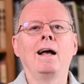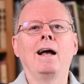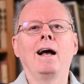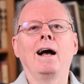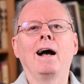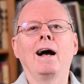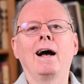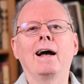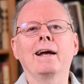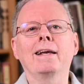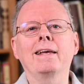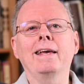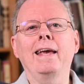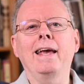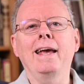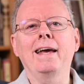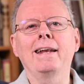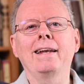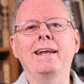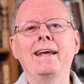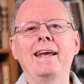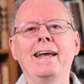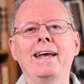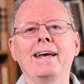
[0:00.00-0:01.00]
I can't
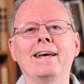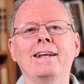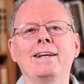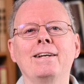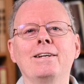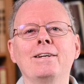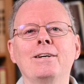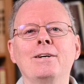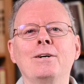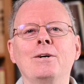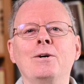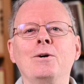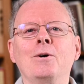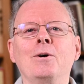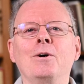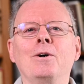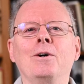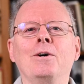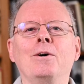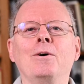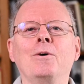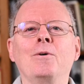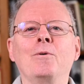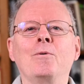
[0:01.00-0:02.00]
end
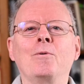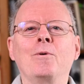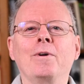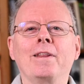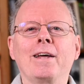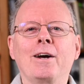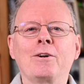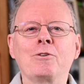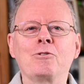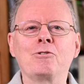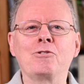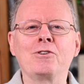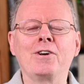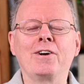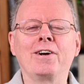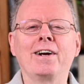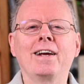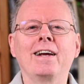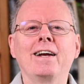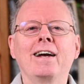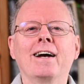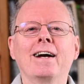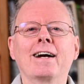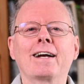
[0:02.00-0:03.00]
without
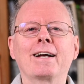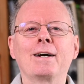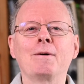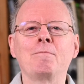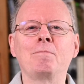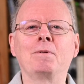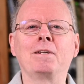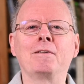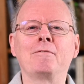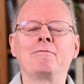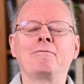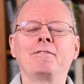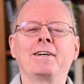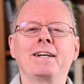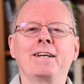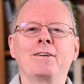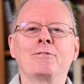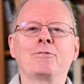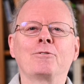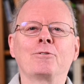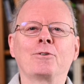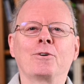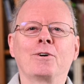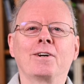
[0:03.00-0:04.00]
sharing a couple of funny
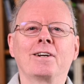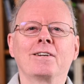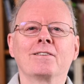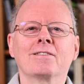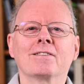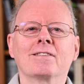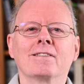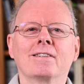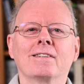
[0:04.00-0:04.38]
stories.